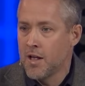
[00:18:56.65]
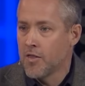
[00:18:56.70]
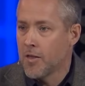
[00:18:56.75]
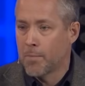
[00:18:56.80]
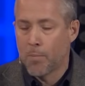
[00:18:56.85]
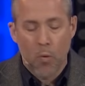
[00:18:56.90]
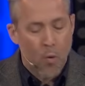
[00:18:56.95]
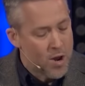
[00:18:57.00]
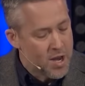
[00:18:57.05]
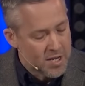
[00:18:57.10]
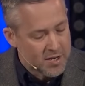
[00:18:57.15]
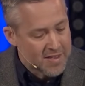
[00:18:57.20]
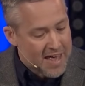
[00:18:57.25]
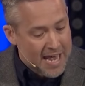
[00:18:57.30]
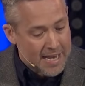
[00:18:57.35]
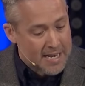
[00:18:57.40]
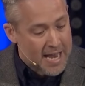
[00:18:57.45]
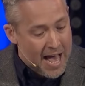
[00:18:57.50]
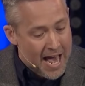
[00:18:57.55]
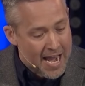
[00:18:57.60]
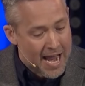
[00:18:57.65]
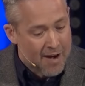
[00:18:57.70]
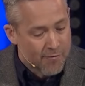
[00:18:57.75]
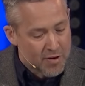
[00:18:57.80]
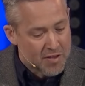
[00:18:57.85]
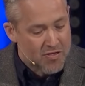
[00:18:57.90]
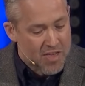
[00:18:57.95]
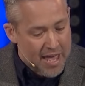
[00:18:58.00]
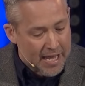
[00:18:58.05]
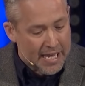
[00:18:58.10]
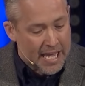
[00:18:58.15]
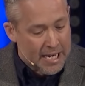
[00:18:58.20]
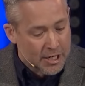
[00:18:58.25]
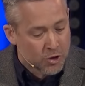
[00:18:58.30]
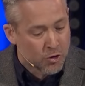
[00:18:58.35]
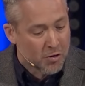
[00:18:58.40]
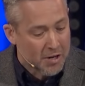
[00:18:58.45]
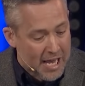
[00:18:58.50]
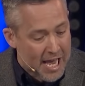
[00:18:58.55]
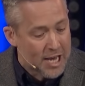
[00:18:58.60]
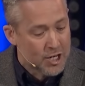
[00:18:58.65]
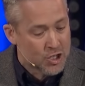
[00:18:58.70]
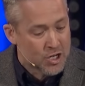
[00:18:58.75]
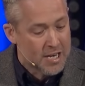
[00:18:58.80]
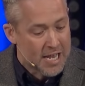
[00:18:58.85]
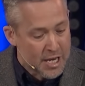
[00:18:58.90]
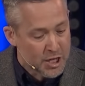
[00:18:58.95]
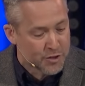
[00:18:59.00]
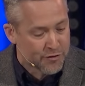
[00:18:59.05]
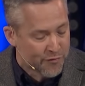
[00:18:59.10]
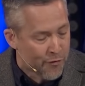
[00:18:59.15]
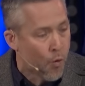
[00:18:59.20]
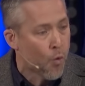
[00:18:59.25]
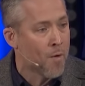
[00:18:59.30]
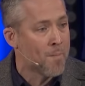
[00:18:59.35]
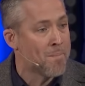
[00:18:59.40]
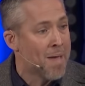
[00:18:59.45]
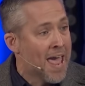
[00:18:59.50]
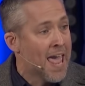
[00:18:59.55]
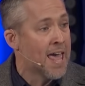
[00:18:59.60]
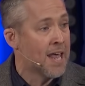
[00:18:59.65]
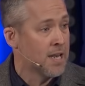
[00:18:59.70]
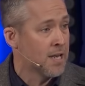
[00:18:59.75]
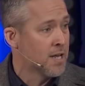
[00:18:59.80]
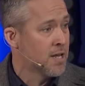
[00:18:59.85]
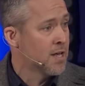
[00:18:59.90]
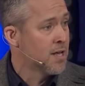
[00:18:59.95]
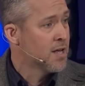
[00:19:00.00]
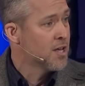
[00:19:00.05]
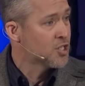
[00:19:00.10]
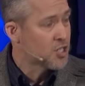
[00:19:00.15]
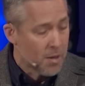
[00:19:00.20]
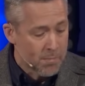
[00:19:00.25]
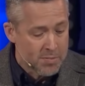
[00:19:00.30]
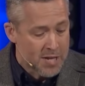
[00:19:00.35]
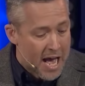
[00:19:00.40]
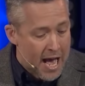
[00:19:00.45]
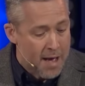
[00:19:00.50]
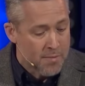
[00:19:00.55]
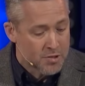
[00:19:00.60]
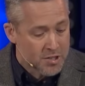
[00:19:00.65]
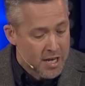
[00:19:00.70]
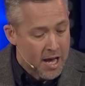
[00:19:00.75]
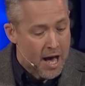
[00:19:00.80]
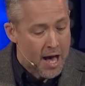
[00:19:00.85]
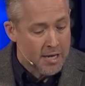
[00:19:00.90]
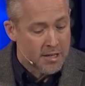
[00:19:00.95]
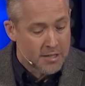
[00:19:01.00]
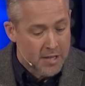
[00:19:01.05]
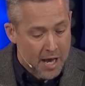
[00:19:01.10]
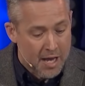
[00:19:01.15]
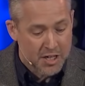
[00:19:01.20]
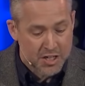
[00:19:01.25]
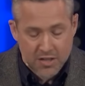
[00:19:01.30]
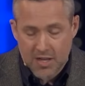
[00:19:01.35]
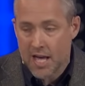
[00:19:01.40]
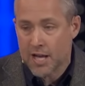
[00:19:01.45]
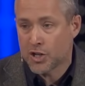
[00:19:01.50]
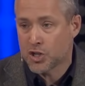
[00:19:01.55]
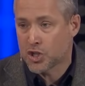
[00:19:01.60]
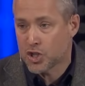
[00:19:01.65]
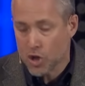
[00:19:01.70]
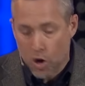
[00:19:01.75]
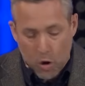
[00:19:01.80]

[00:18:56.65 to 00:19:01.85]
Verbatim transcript: The point is that not everything in creation is for man. Sometimes God does things